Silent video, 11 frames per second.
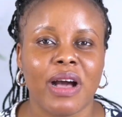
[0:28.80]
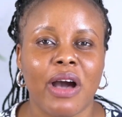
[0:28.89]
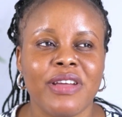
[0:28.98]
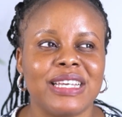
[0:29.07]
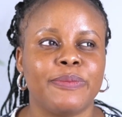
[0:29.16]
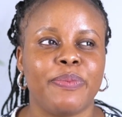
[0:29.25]
How are
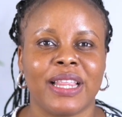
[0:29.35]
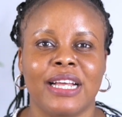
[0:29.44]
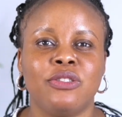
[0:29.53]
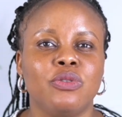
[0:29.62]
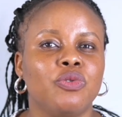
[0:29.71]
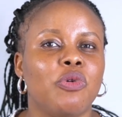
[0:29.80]
you expected
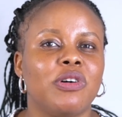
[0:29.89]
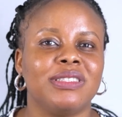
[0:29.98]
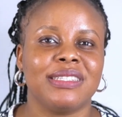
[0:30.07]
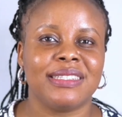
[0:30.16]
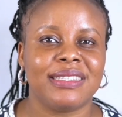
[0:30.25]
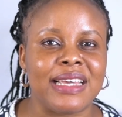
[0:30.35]
to do all
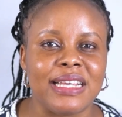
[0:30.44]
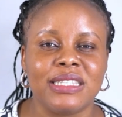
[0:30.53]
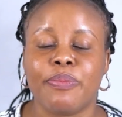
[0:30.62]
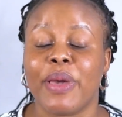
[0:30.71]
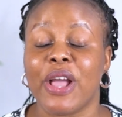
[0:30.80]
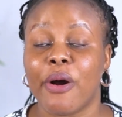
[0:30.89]
these things,
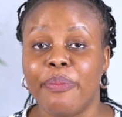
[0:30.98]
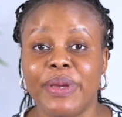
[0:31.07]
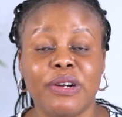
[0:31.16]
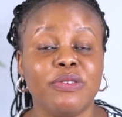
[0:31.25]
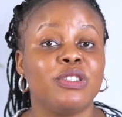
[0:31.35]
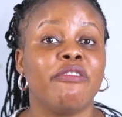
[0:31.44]
pay your
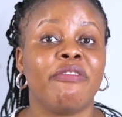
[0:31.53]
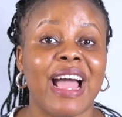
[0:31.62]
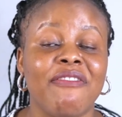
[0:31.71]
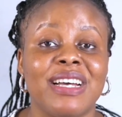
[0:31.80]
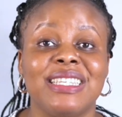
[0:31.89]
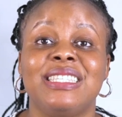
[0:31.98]
bills,
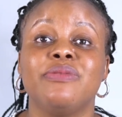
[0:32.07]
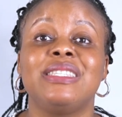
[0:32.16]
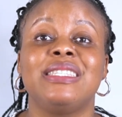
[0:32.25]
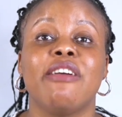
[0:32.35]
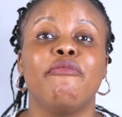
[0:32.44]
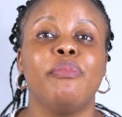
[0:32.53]
survive and still
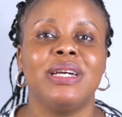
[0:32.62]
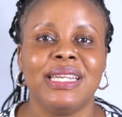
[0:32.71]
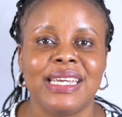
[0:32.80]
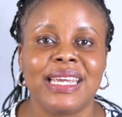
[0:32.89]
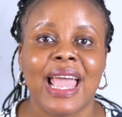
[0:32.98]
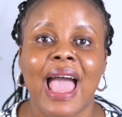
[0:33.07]
save
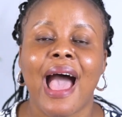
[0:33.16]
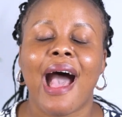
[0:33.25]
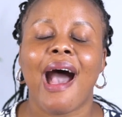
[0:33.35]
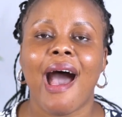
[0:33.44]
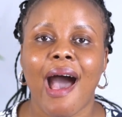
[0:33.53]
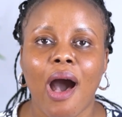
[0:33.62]
money?
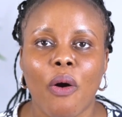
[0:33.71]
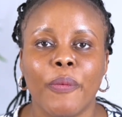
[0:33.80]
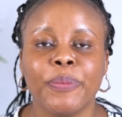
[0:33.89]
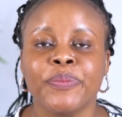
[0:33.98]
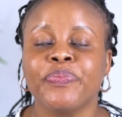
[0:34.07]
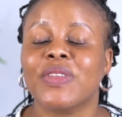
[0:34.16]

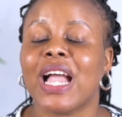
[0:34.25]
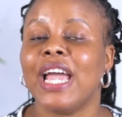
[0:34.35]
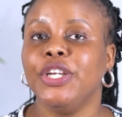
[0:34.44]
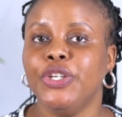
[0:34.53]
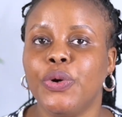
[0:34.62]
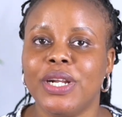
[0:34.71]
How? I
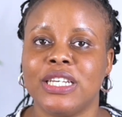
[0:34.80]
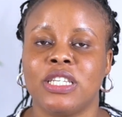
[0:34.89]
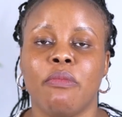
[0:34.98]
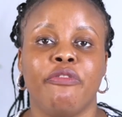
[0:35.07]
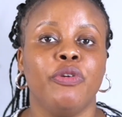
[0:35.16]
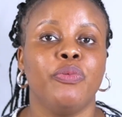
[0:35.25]
know that some
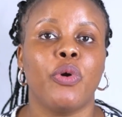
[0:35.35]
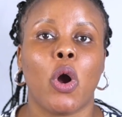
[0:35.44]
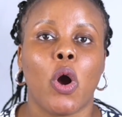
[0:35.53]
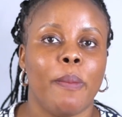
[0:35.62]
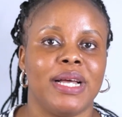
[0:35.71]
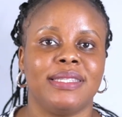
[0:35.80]
of you will
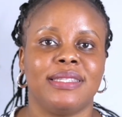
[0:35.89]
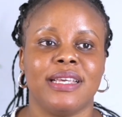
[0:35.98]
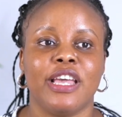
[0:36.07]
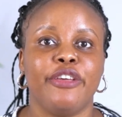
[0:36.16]
come and say,